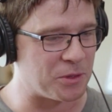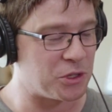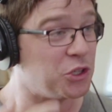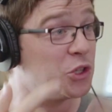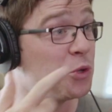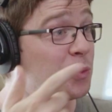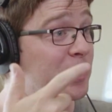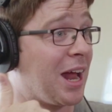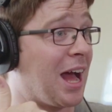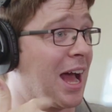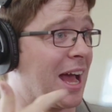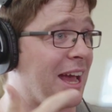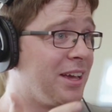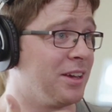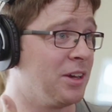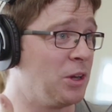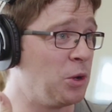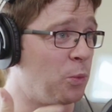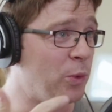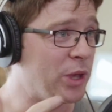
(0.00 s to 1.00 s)
You and I,
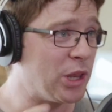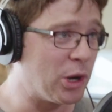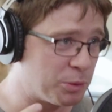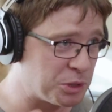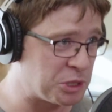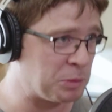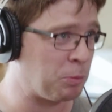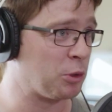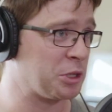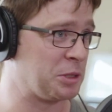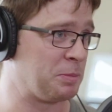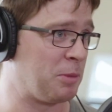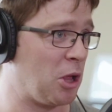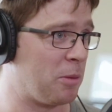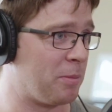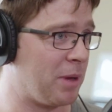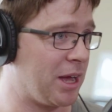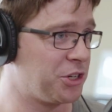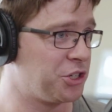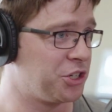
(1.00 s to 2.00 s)
we don't sports ball
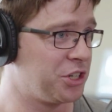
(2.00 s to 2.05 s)
much.